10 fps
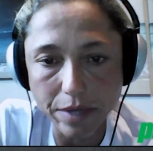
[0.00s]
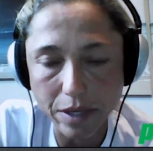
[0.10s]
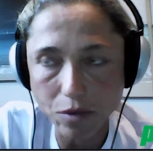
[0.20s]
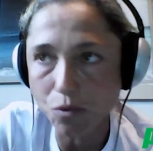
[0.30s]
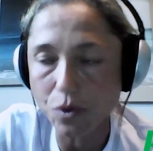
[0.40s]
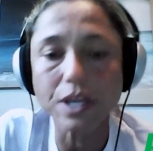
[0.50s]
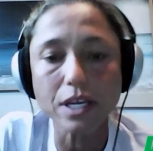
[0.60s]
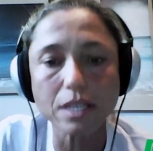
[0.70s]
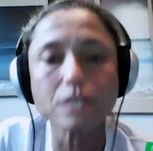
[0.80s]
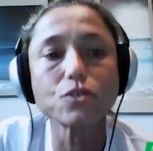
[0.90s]
like what
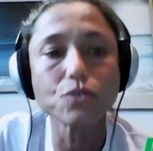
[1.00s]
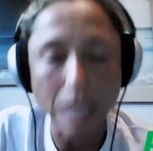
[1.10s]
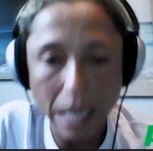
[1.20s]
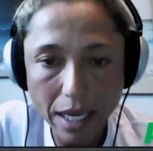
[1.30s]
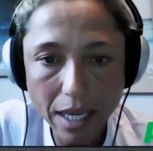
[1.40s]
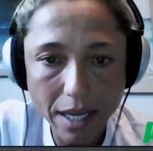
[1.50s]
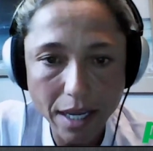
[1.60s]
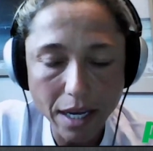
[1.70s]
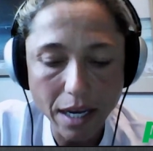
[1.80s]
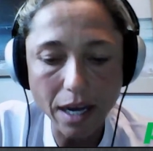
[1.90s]
it is today,
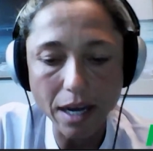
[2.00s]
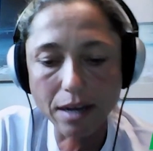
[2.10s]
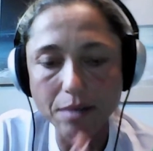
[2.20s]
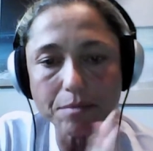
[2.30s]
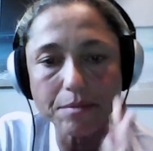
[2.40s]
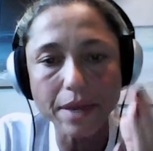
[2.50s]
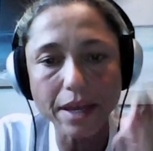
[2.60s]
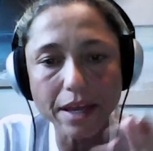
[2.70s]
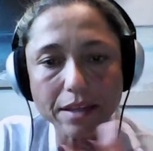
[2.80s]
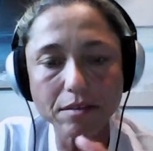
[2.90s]

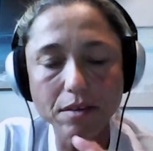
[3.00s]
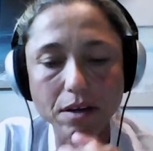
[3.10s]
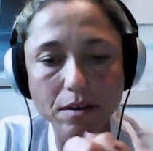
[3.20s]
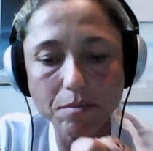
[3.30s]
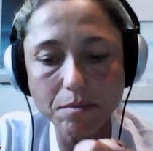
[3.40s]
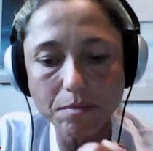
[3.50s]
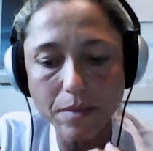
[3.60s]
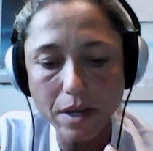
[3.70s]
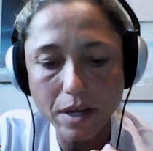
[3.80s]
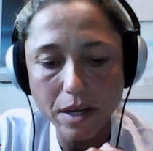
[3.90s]
and
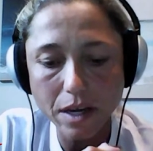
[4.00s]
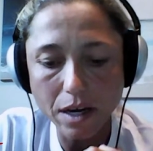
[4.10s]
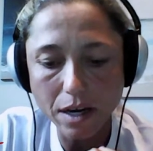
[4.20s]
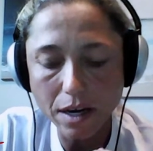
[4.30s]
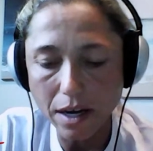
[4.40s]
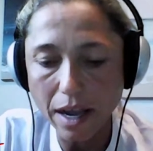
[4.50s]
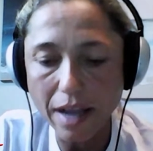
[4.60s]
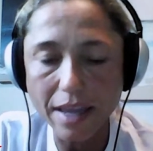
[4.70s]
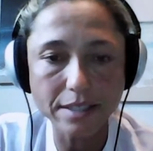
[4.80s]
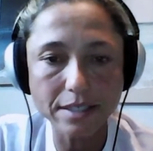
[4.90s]

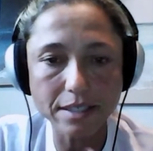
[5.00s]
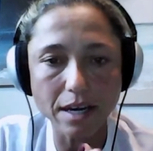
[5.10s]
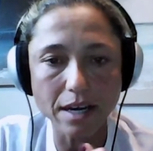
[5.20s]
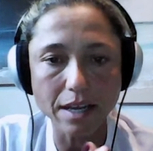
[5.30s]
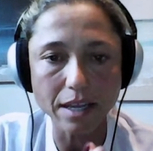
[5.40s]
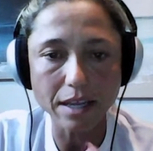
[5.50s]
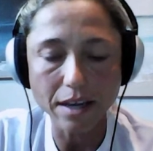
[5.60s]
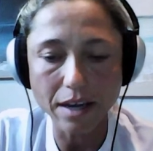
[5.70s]
I guess I